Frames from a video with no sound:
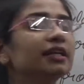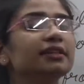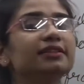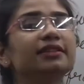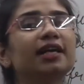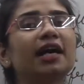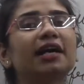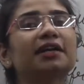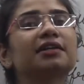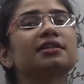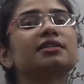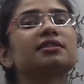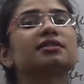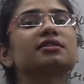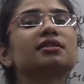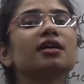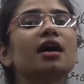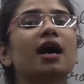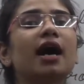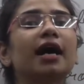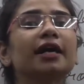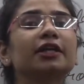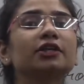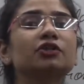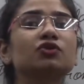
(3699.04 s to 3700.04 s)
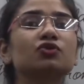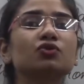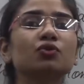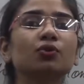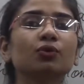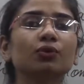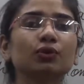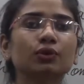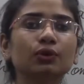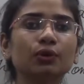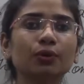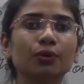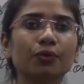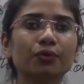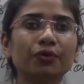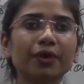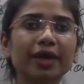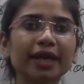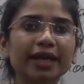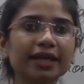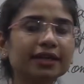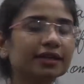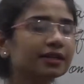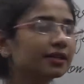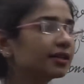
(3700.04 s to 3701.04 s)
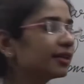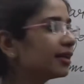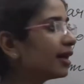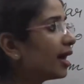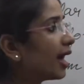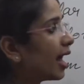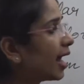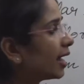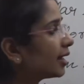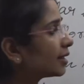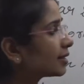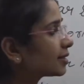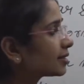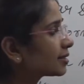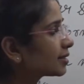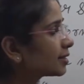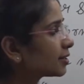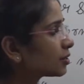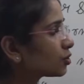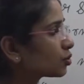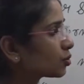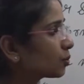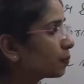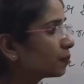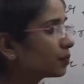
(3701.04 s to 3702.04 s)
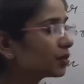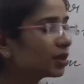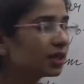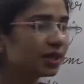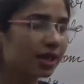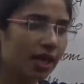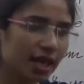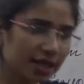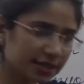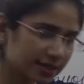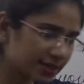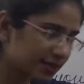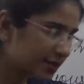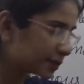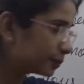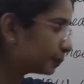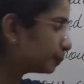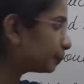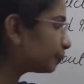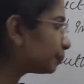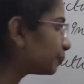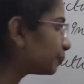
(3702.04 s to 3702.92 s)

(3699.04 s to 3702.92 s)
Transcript: that is the hydrochloric acid. Yes.